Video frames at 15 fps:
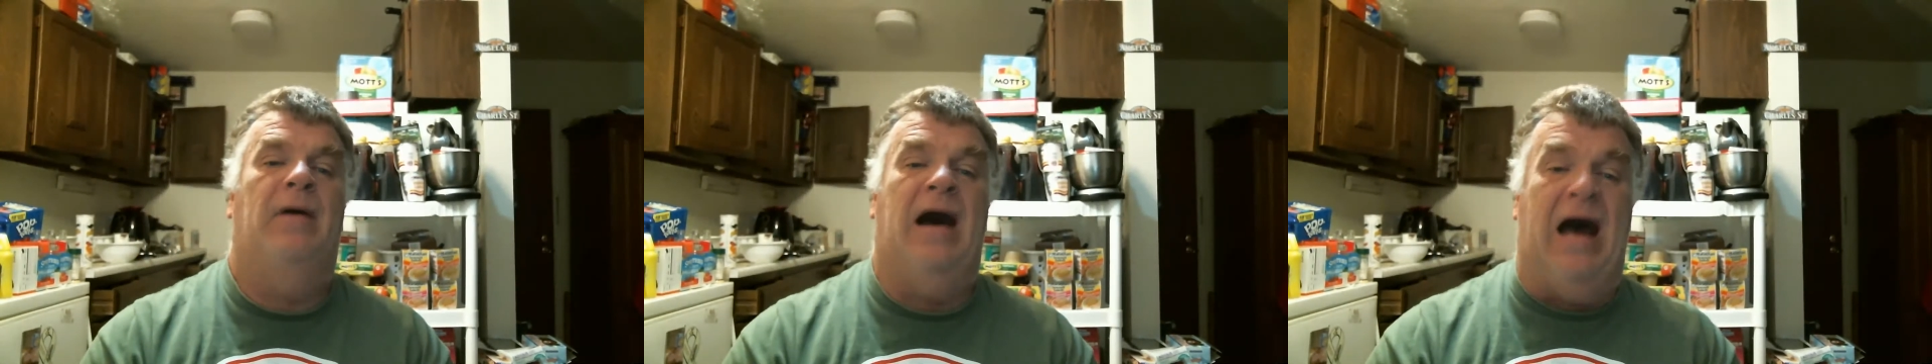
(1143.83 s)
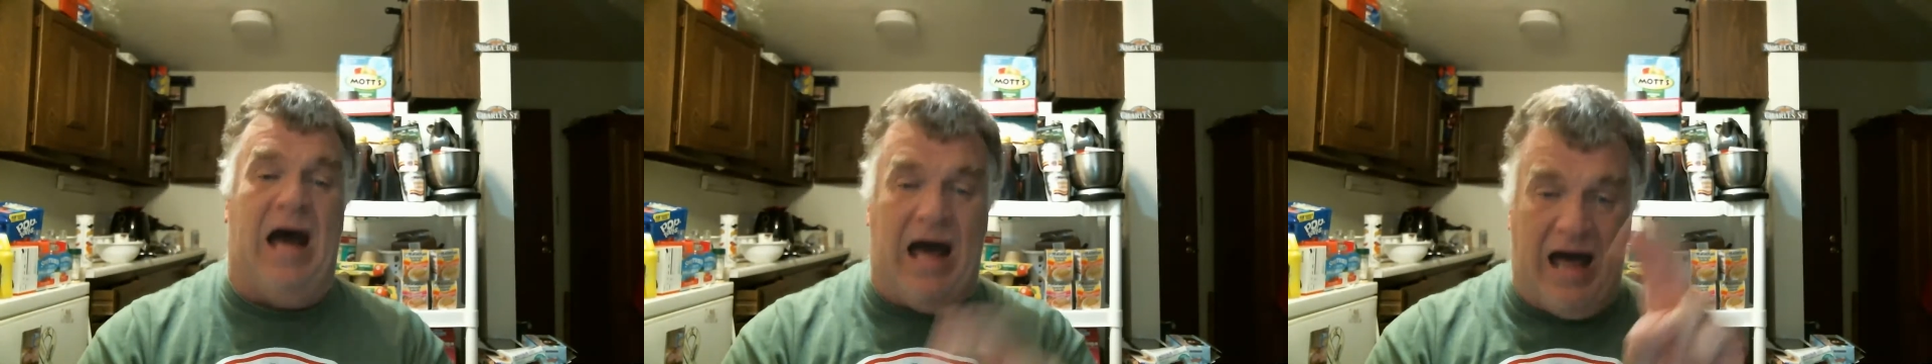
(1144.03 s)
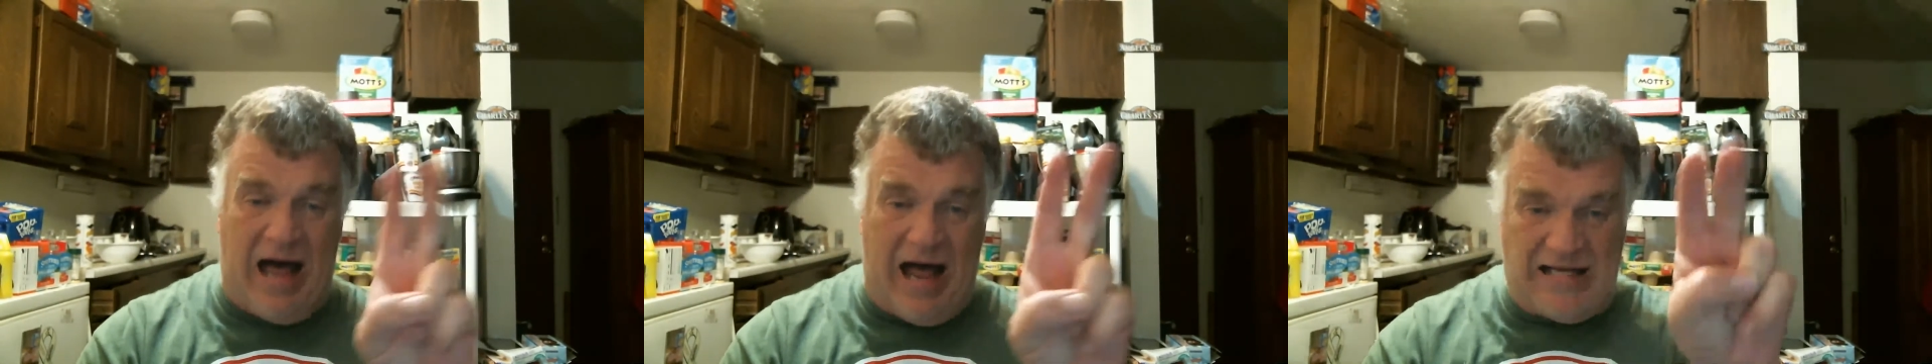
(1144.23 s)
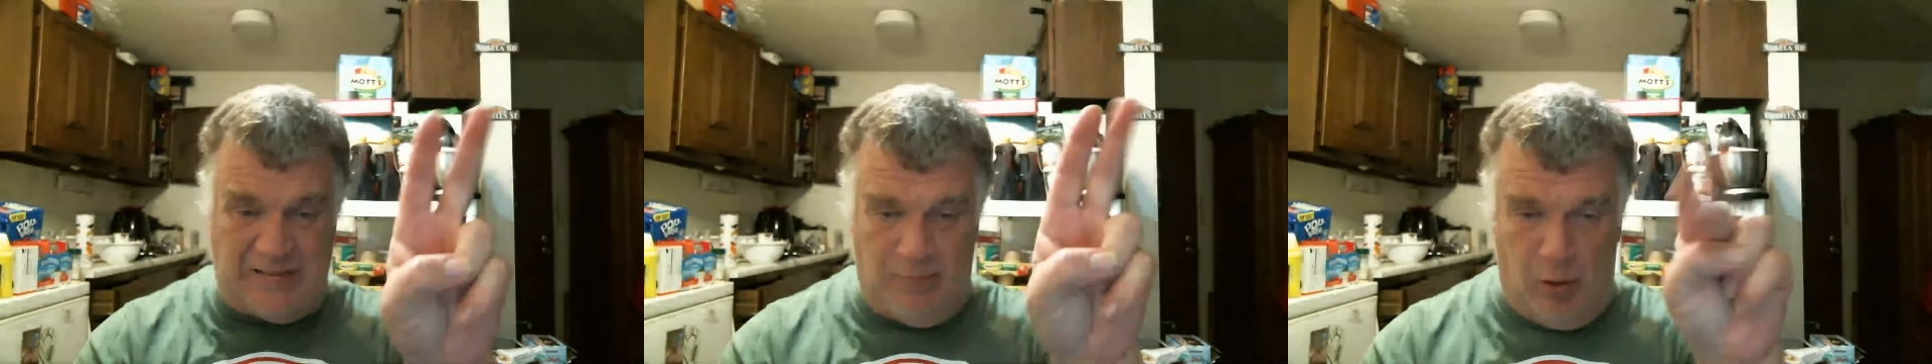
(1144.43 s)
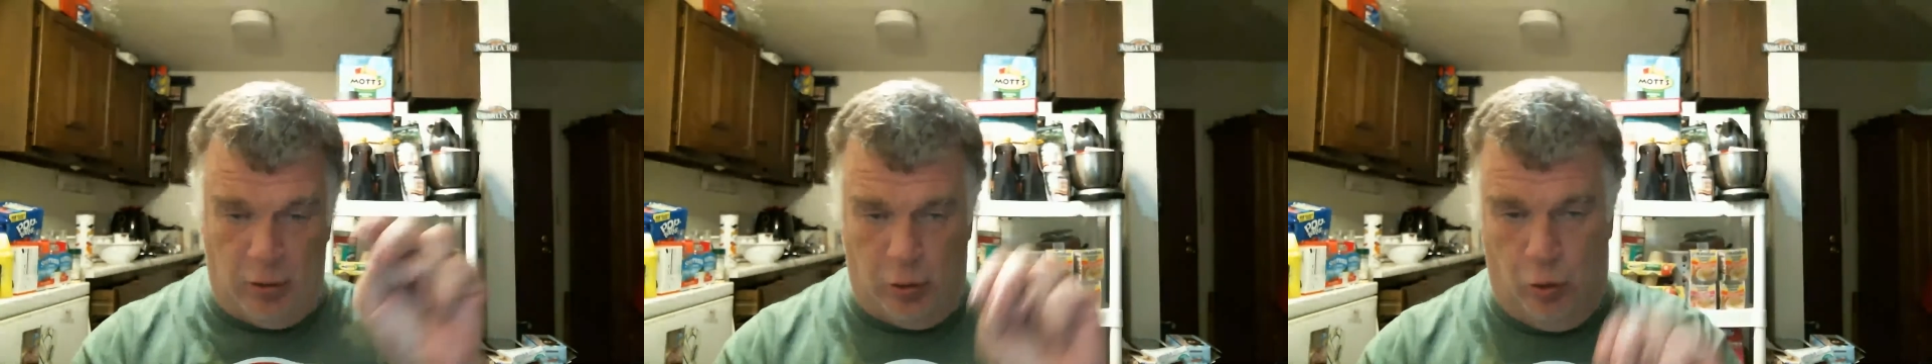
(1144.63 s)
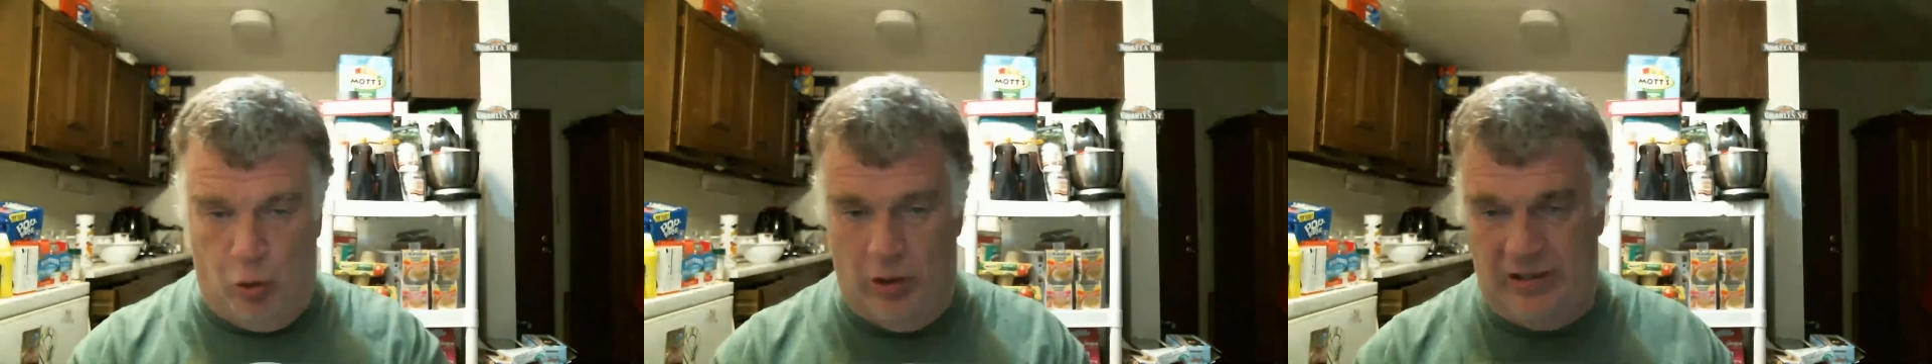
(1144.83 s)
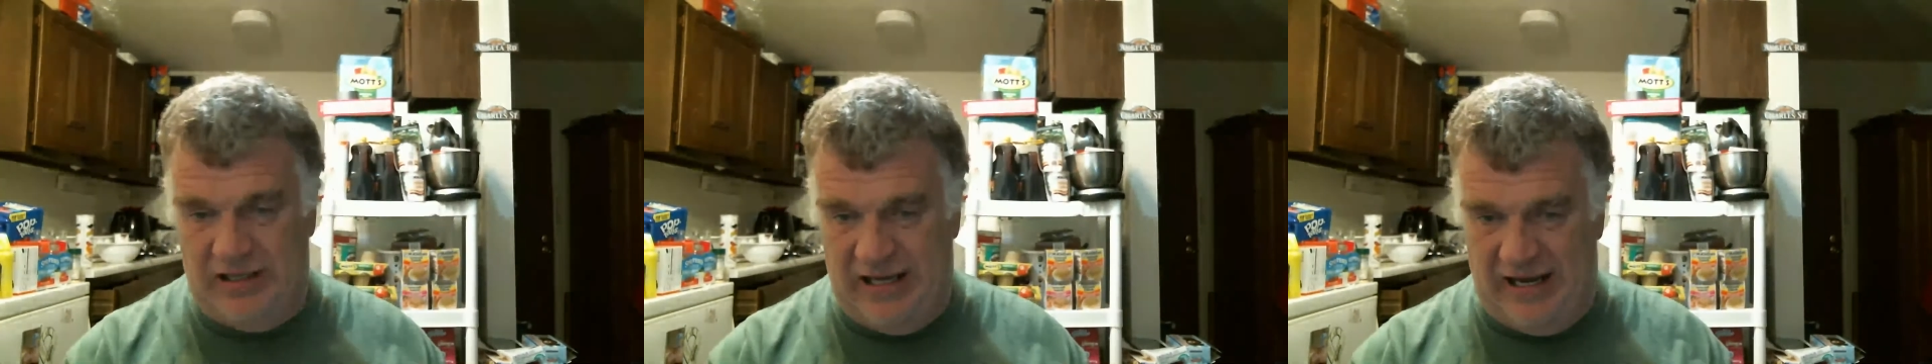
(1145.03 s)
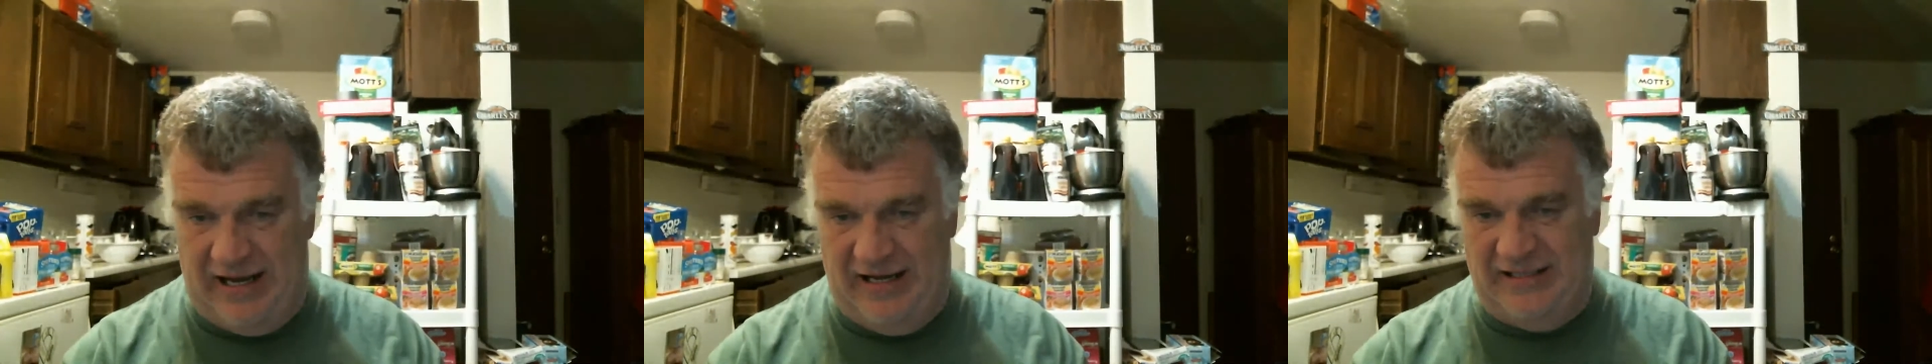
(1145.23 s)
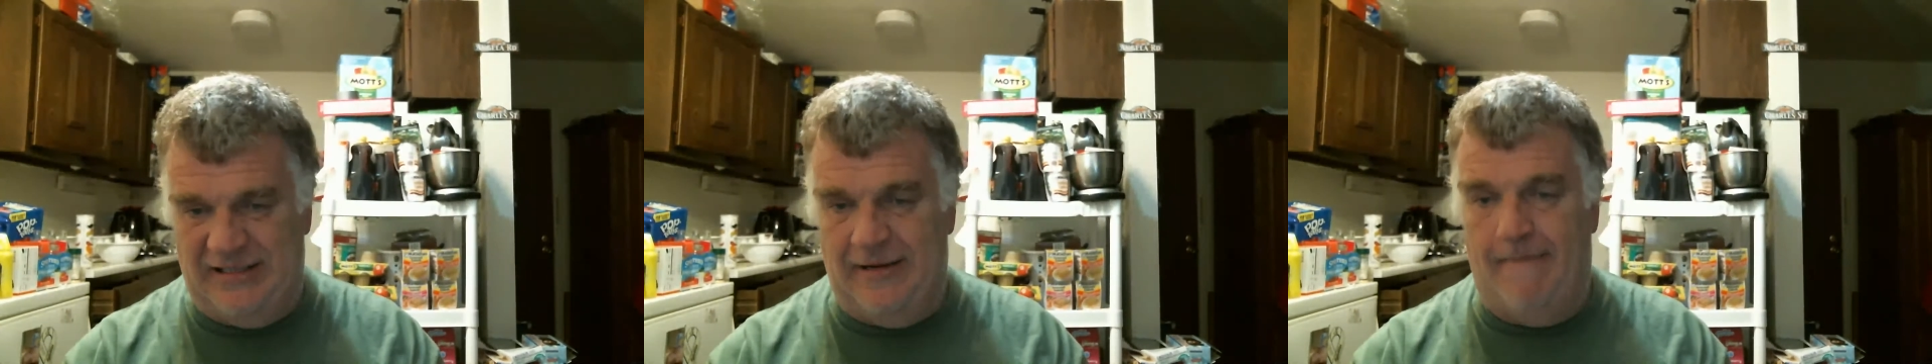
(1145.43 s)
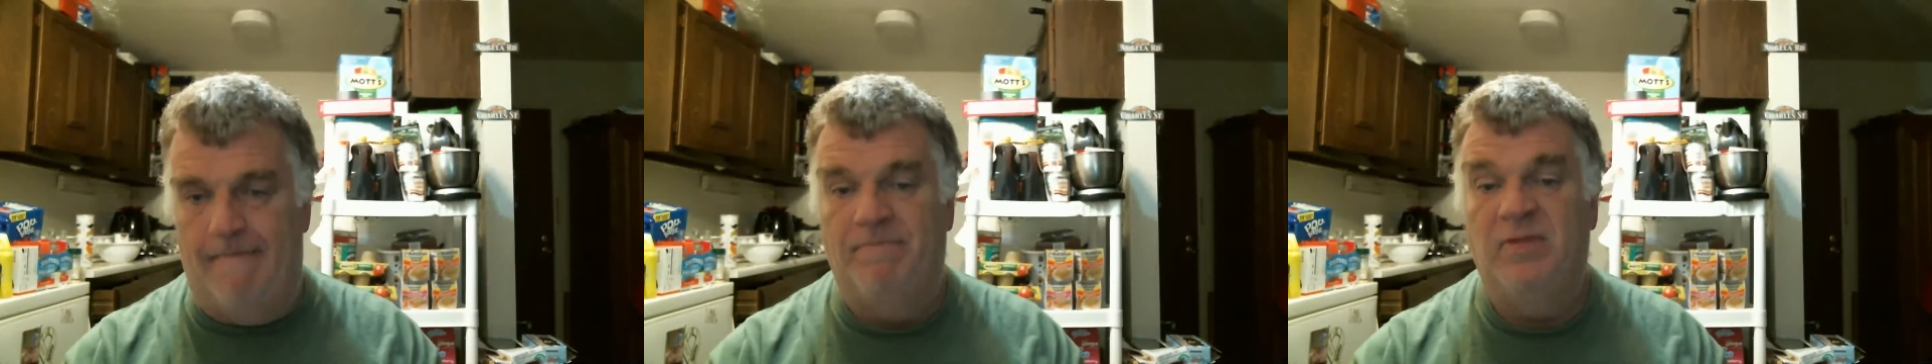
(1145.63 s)
possible court
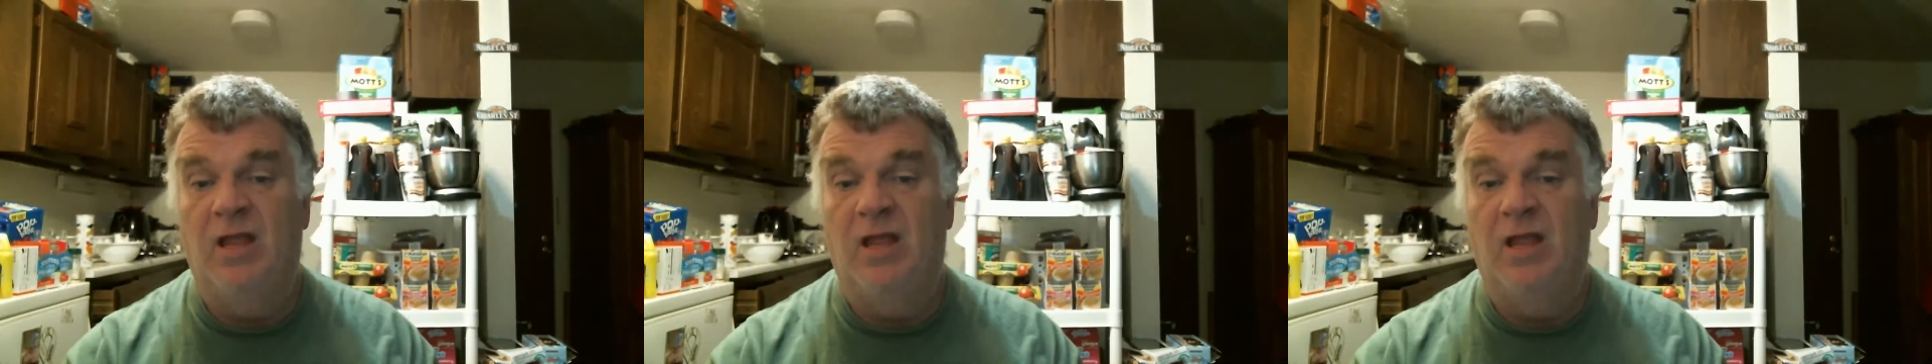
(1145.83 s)
case,